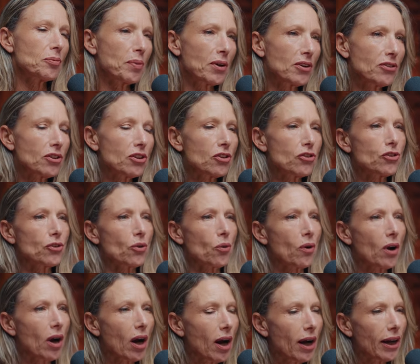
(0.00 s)
person is so
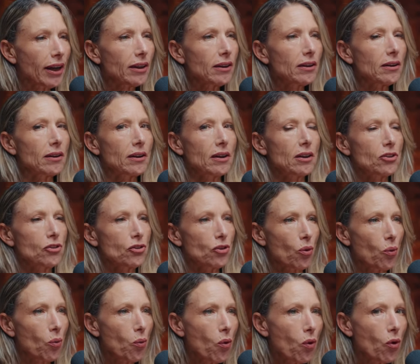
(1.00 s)
kind,
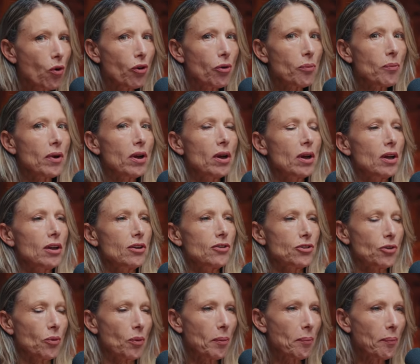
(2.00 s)
so warm,
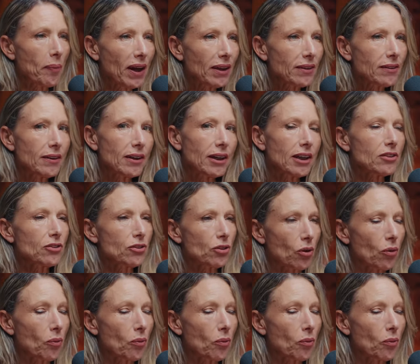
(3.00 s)
so empathic.